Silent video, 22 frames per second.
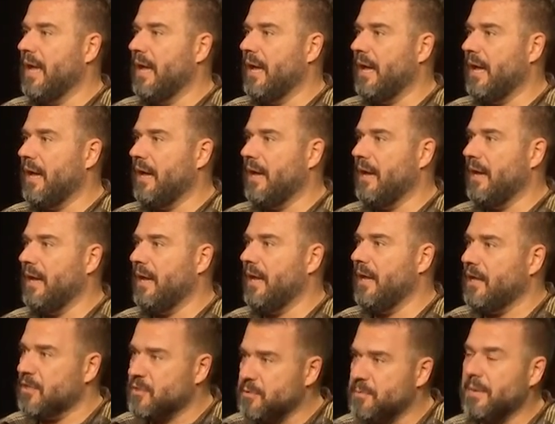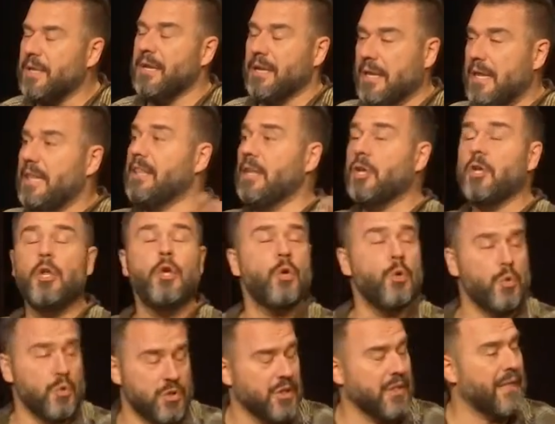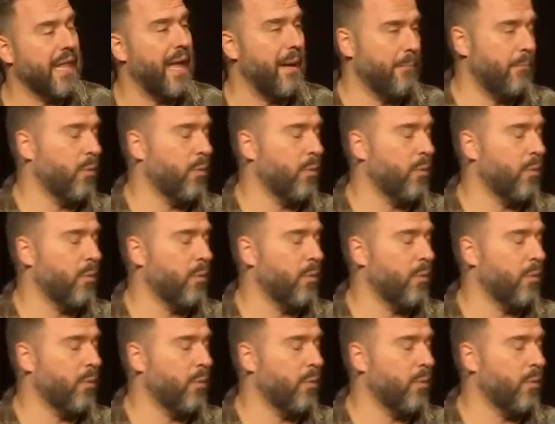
It's been in the news a lot